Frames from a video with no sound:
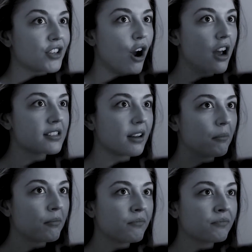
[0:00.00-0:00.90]
It feels like
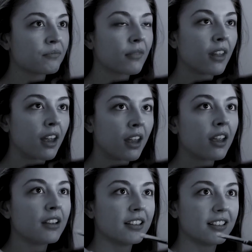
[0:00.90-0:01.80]
I'm bringing it up
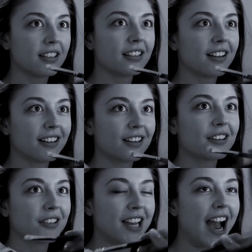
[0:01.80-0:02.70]
super high, right?